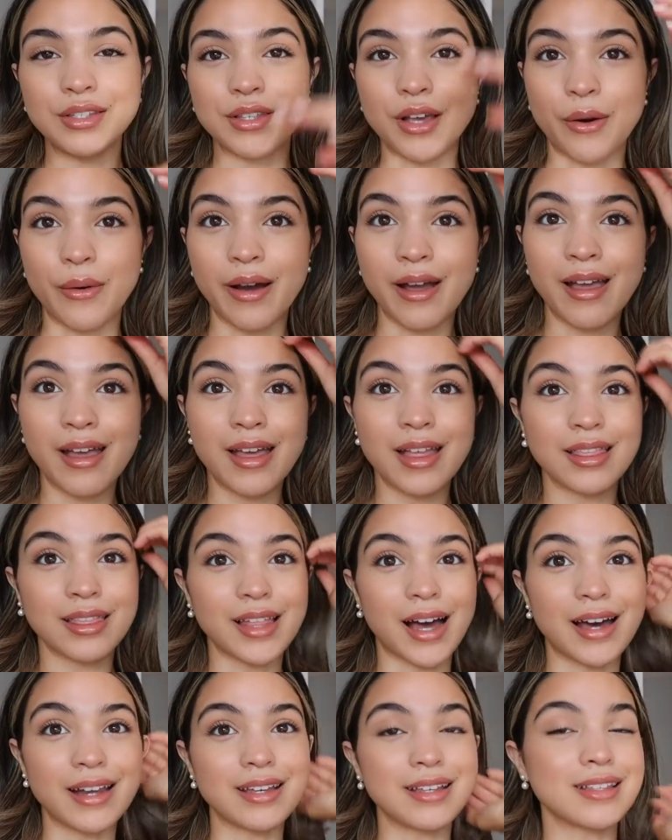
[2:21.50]
So
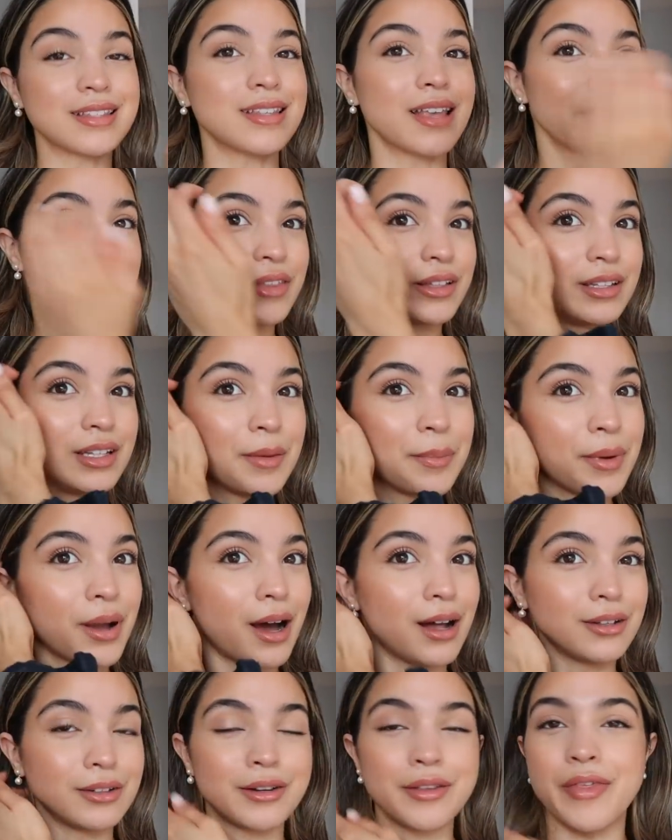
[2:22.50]
that is the lip
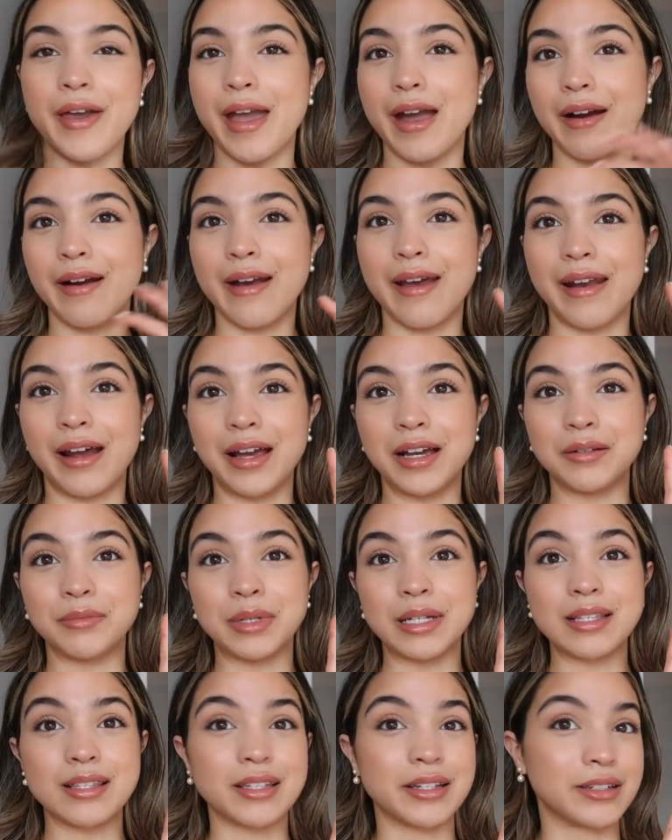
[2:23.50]
color there, and I
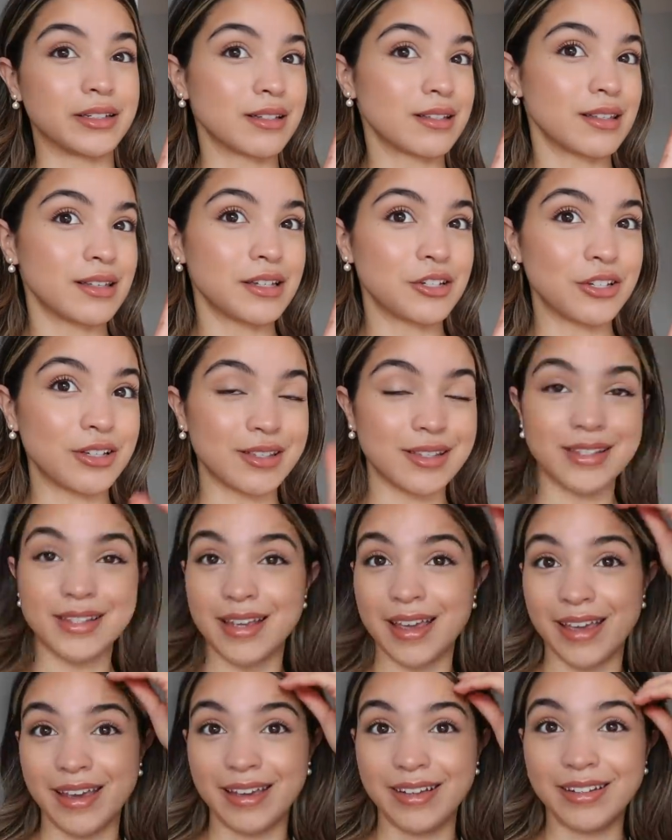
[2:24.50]
am seriously
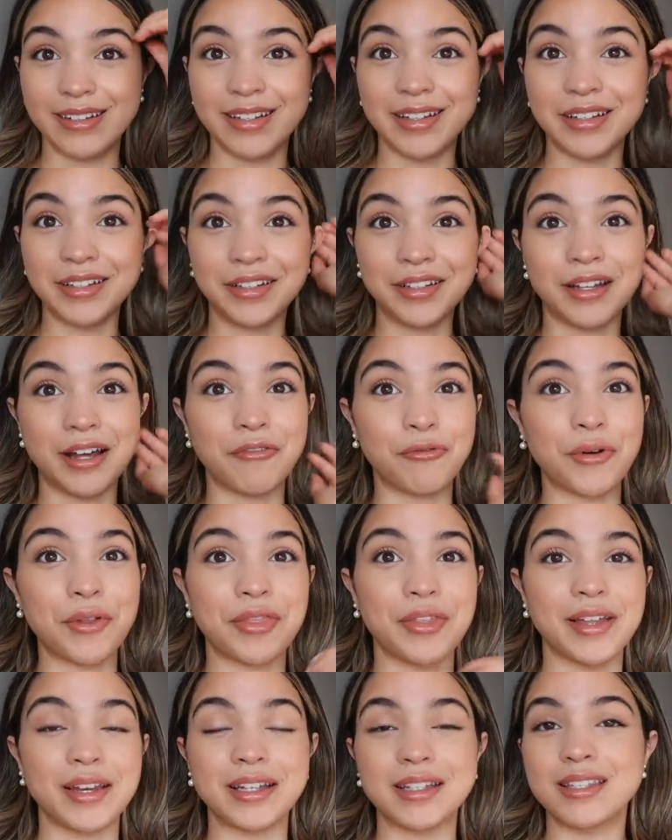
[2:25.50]
just in love
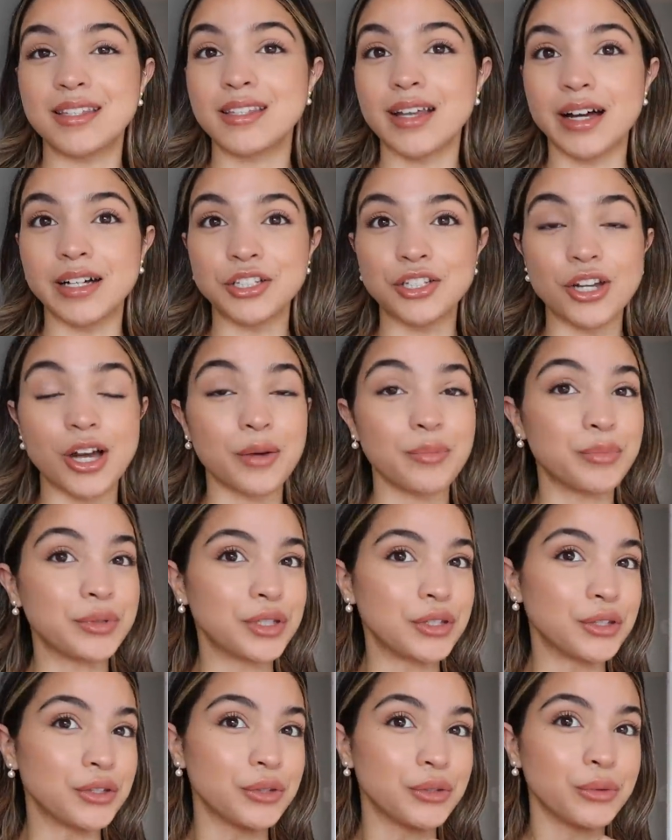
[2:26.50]
with it. It's such a
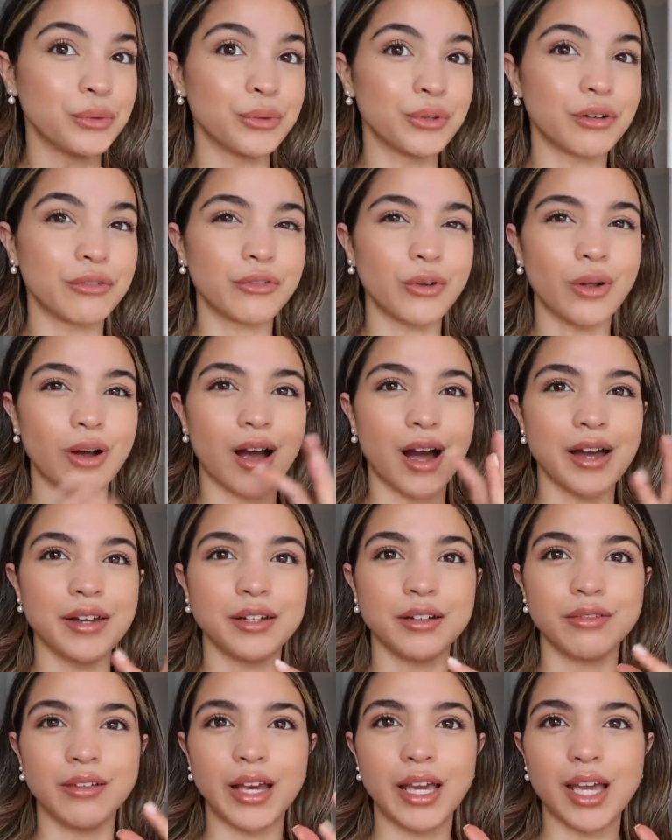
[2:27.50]
beautiful
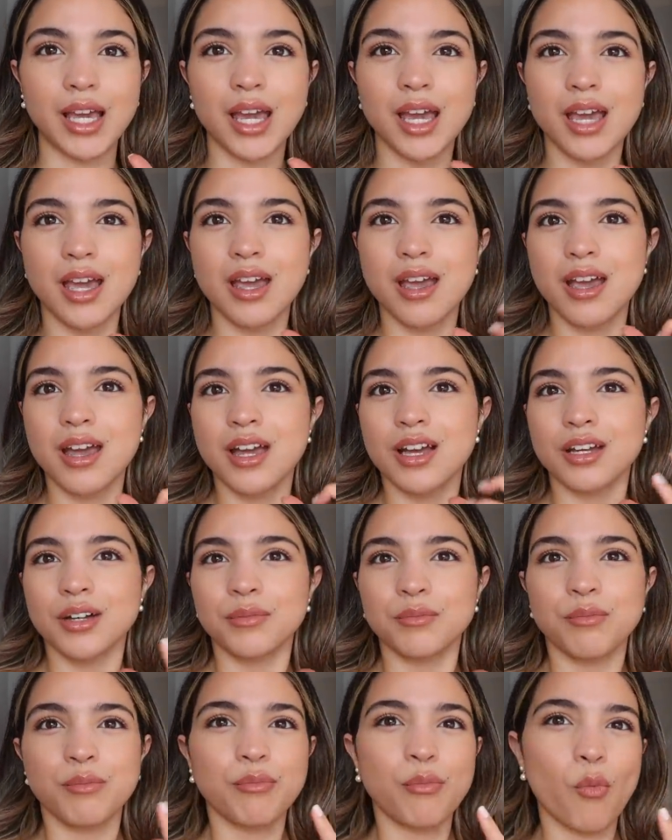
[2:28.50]
kind of like
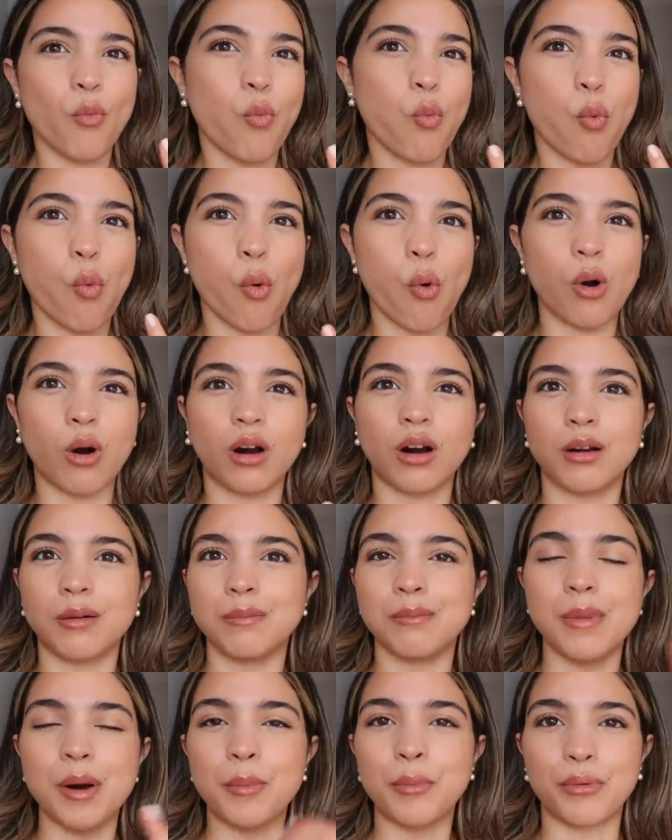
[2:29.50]

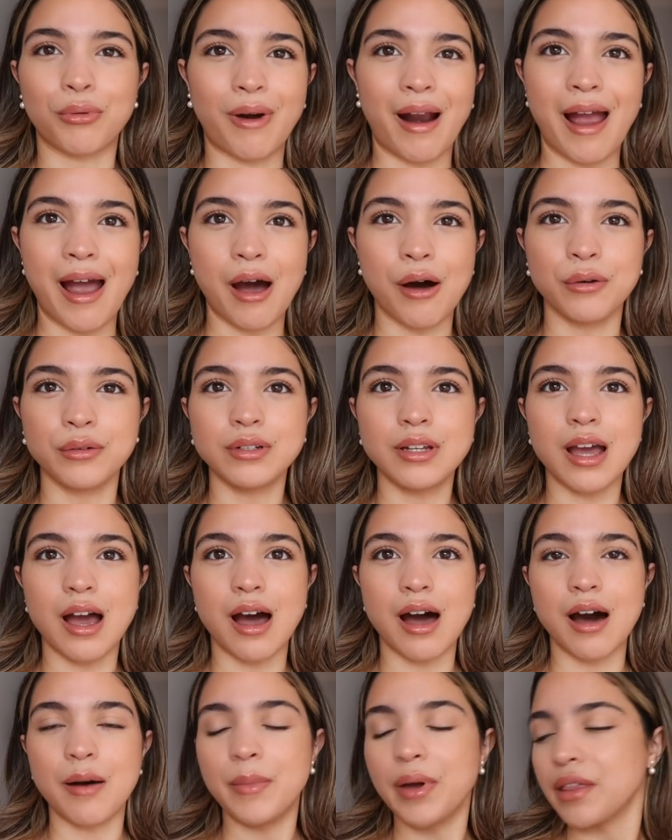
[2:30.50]
warm brown,
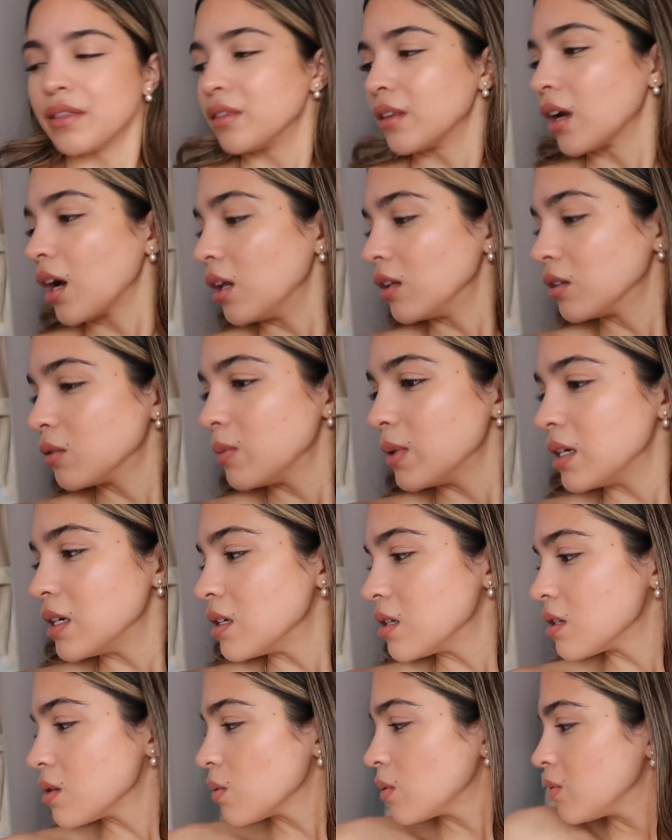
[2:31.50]
and the color
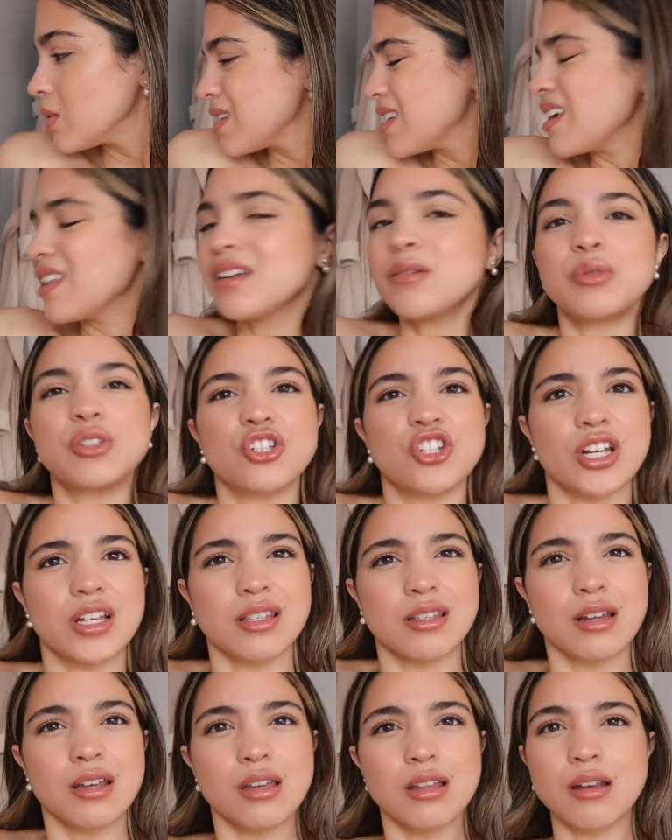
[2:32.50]
was, it was
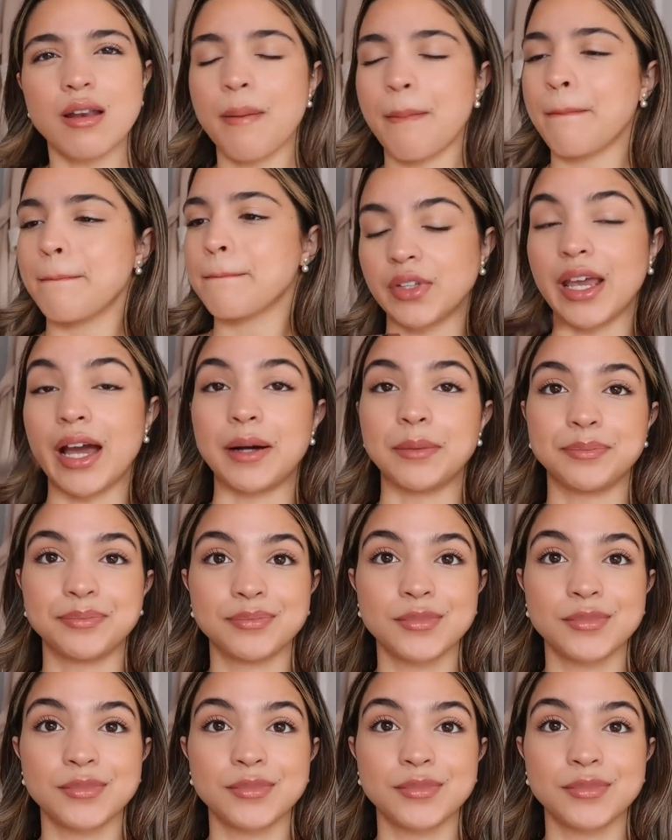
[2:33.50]
Chestnut? Yeah,